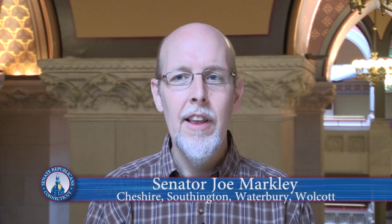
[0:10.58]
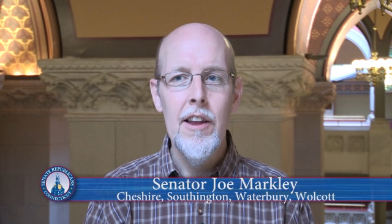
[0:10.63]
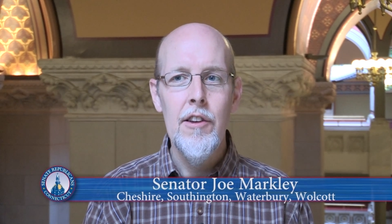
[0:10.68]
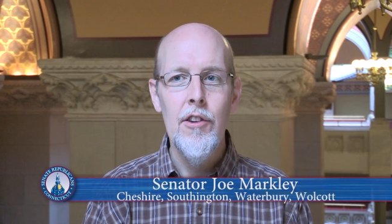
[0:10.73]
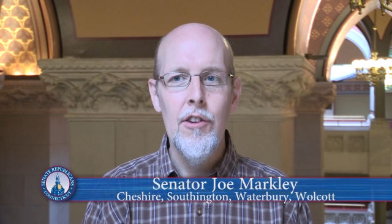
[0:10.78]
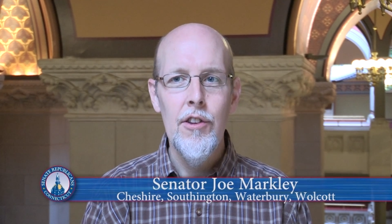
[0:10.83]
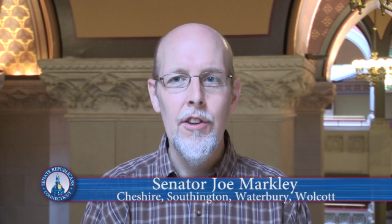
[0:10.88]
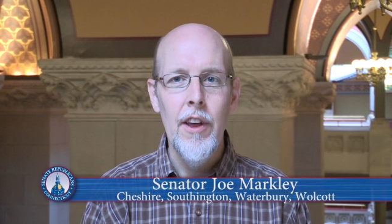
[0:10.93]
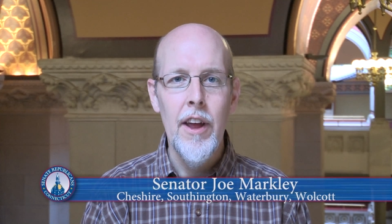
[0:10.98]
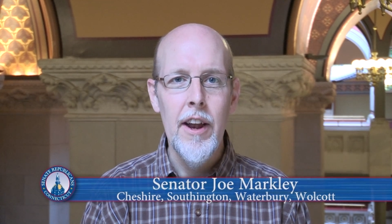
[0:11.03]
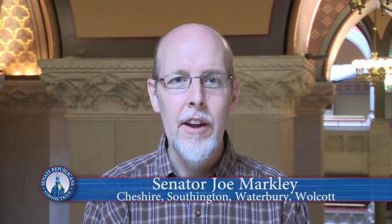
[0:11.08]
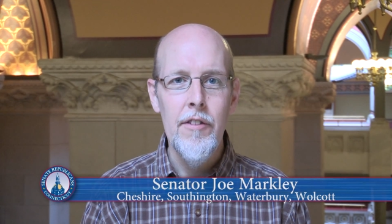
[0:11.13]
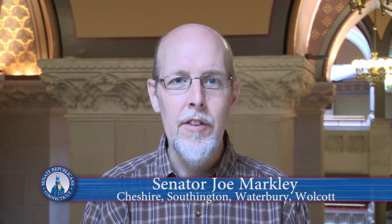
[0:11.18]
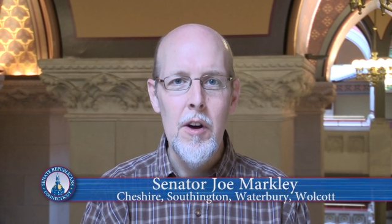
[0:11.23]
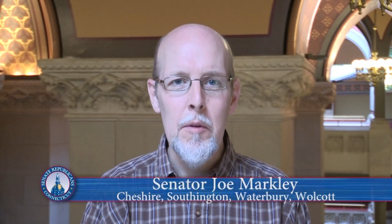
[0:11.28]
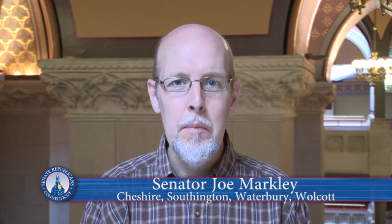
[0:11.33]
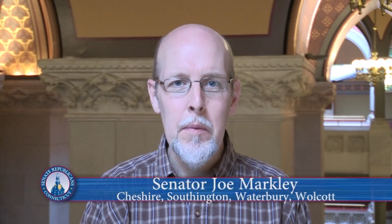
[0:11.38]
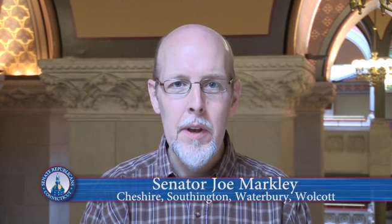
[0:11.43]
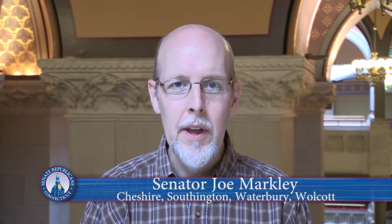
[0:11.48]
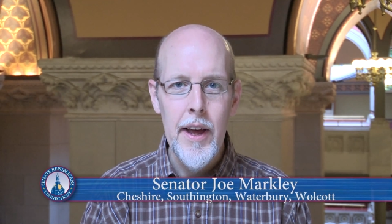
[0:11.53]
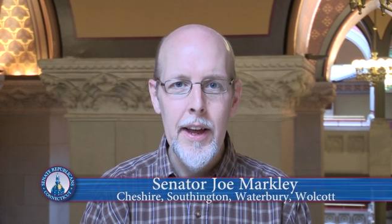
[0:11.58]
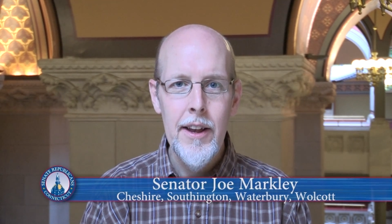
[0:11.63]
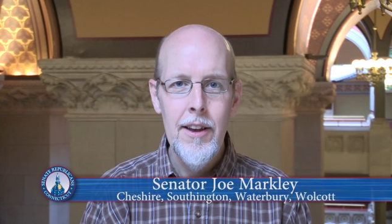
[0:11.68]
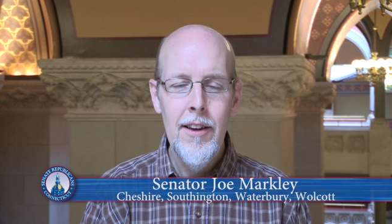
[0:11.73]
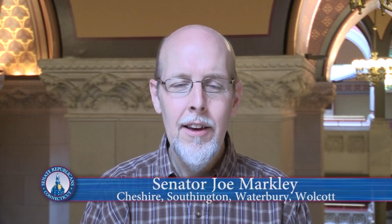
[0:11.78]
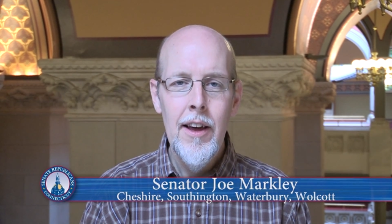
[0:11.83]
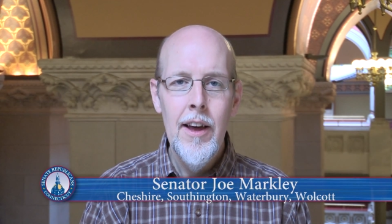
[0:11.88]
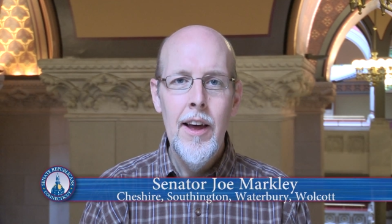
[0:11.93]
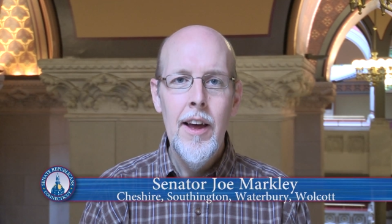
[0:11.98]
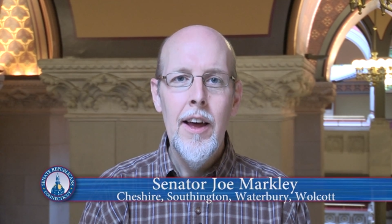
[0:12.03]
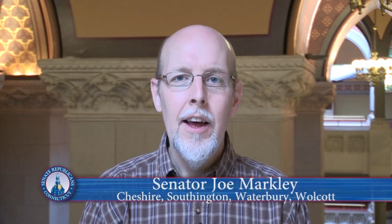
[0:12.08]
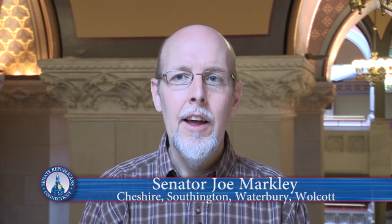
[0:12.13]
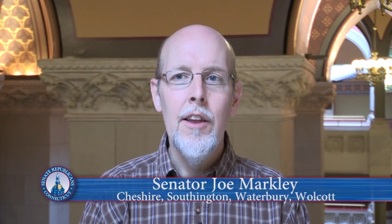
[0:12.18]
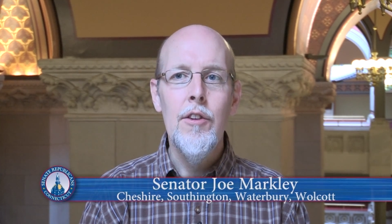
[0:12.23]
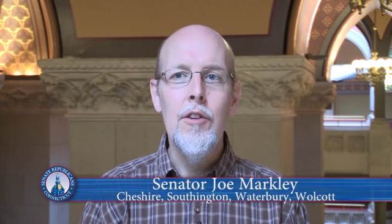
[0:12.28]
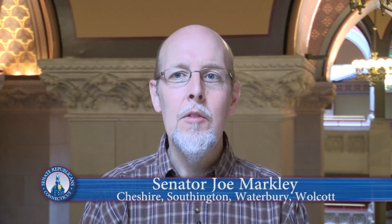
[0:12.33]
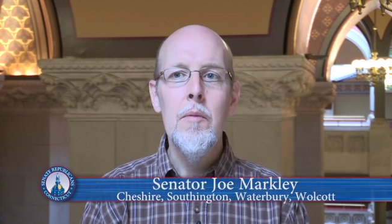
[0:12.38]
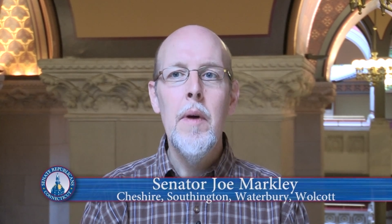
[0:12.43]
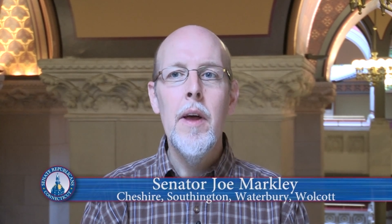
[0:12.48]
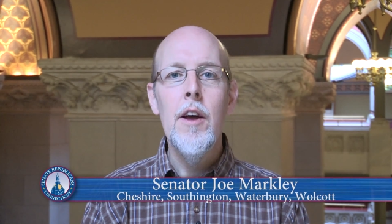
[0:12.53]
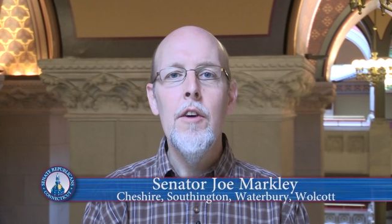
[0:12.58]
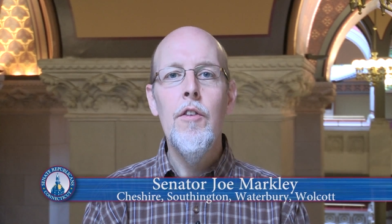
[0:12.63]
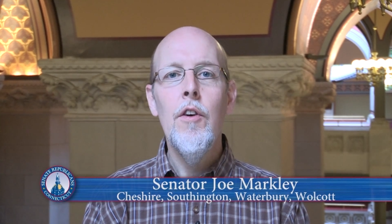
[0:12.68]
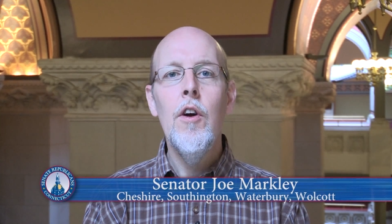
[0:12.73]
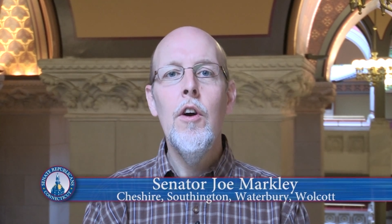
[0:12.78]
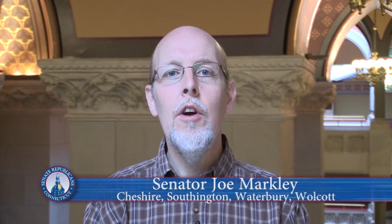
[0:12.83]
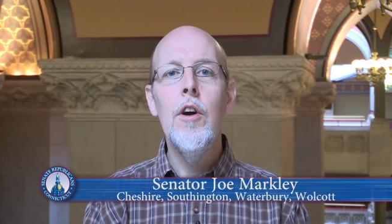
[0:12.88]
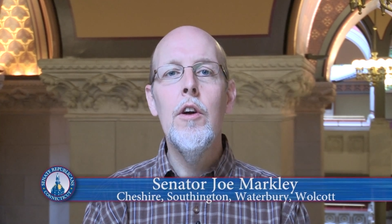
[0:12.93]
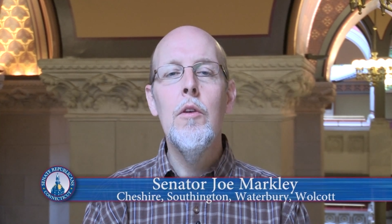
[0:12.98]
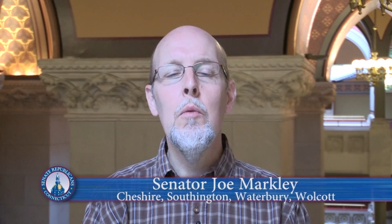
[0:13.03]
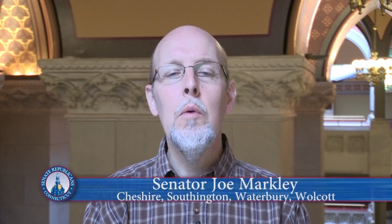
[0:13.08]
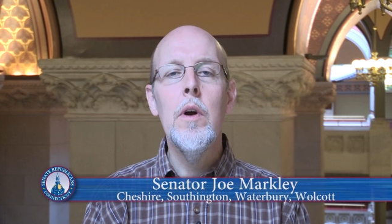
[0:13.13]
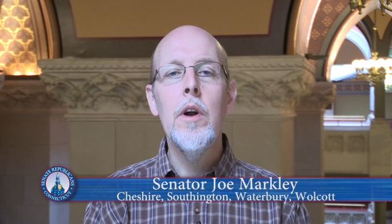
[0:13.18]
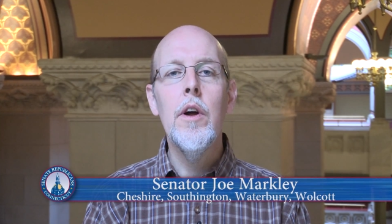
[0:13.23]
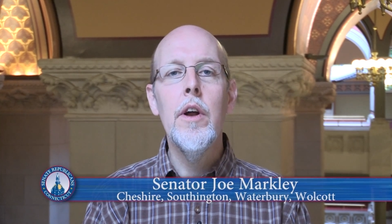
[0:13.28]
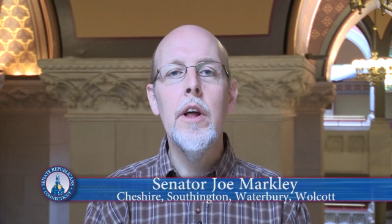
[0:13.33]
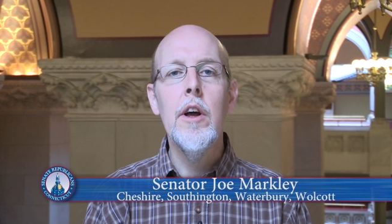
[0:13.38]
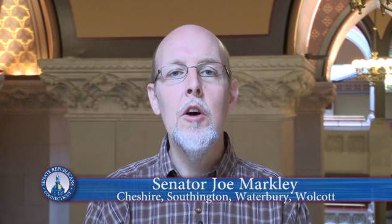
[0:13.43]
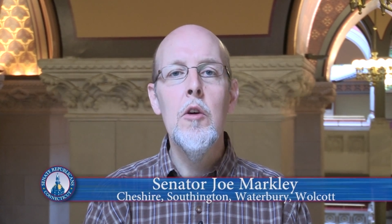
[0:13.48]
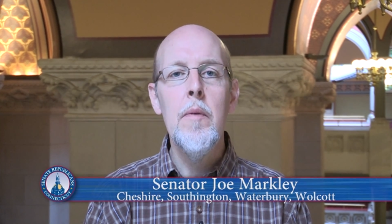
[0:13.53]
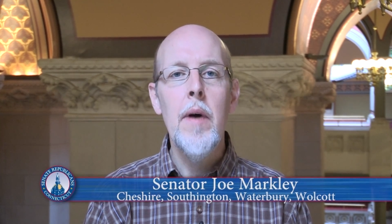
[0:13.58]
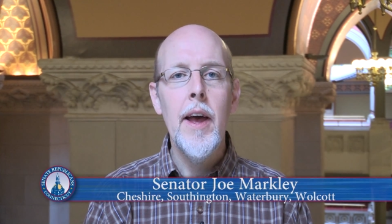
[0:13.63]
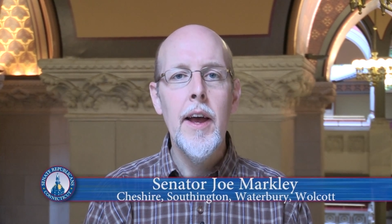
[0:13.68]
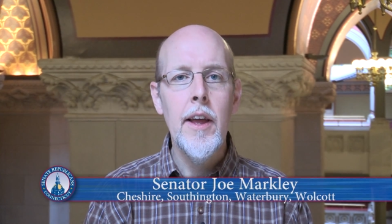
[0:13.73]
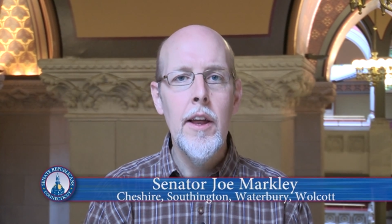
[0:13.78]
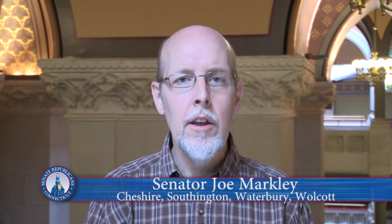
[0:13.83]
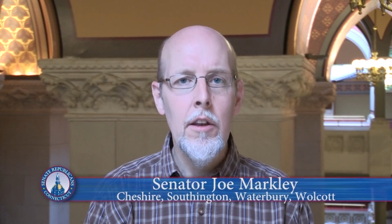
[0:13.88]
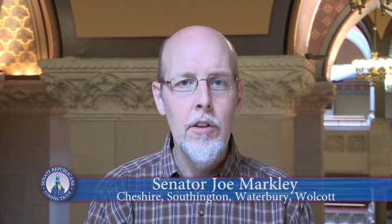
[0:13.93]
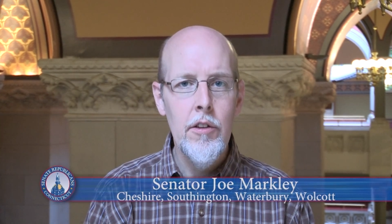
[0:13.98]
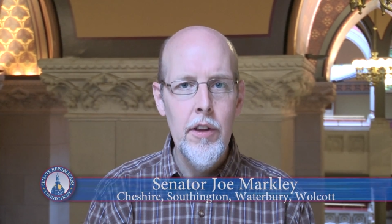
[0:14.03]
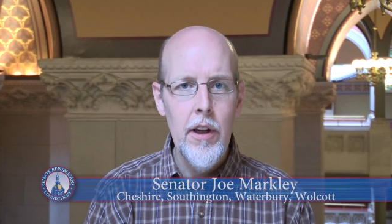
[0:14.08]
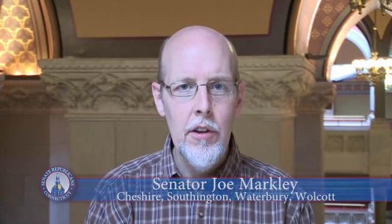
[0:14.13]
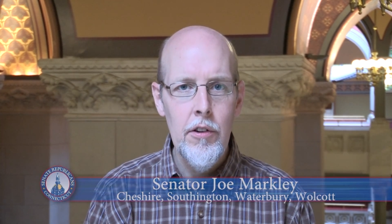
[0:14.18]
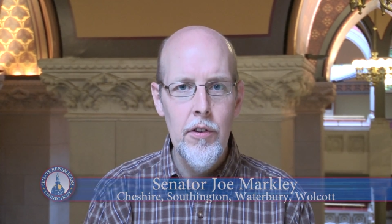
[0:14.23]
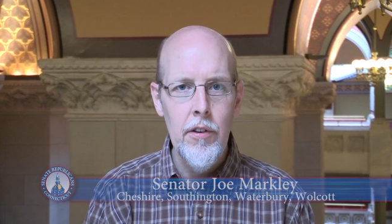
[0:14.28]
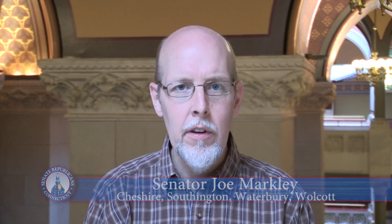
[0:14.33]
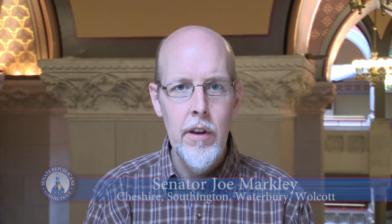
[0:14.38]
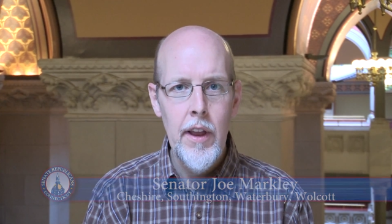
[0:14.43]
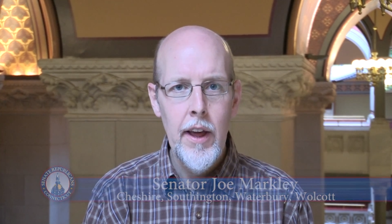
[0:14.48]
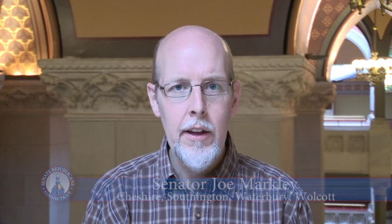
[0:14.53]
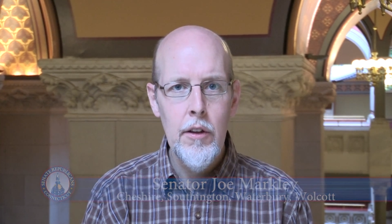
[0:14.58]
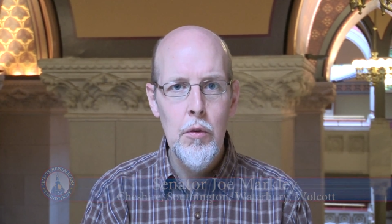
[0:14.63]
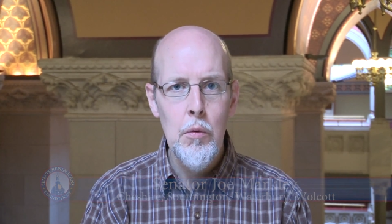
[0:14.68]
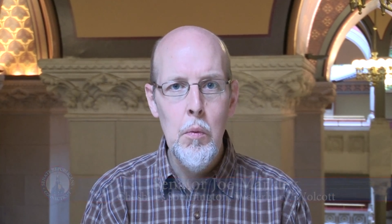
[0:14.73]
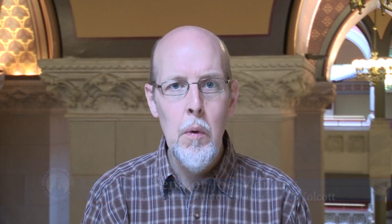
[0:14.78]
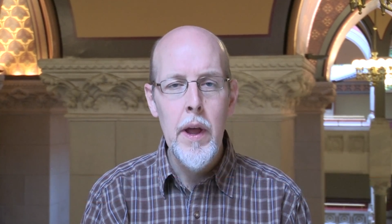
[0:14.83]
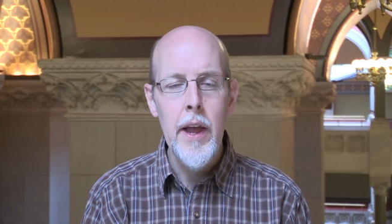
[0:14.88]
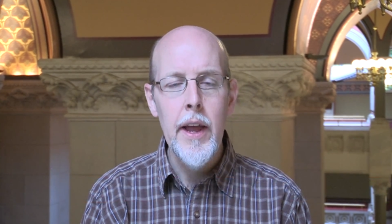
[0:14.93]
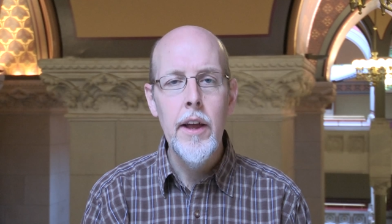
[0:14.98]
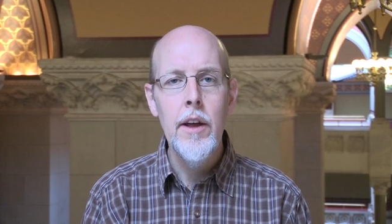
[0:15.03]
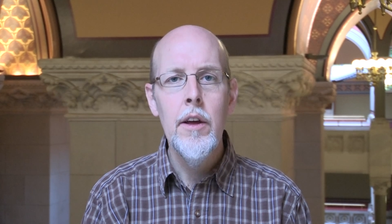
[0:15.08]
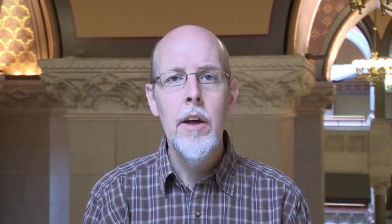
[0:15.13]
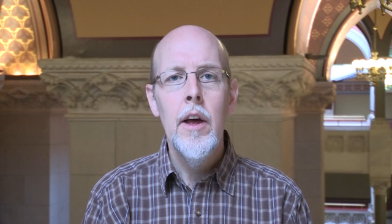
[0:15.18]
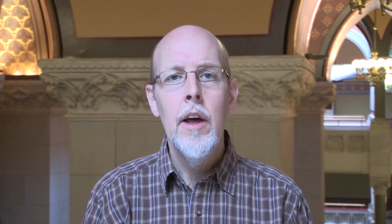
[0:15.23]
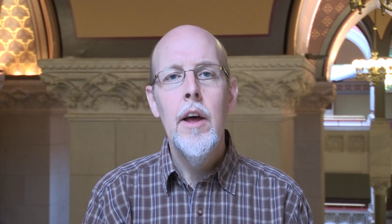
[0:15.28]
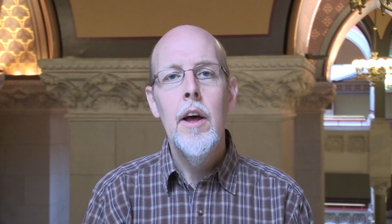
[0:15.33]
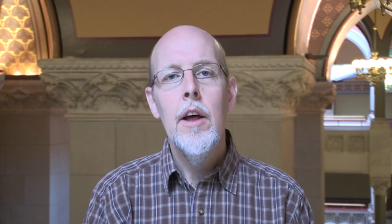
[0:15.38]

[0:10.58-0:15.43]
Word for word: legislative update. As you may have heard, we're going to go back into session next week